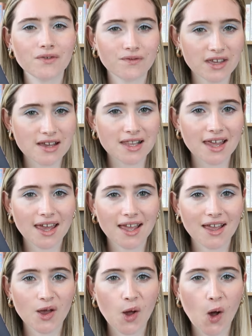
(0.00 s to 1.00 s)

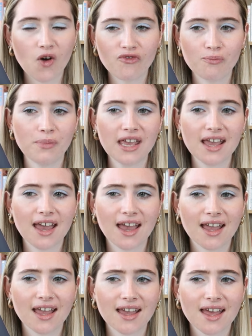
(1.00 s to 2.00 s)
feeling of
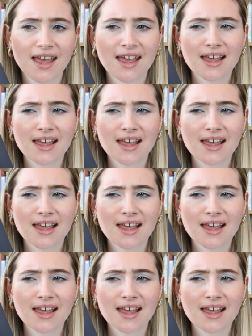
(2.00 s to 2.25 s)
being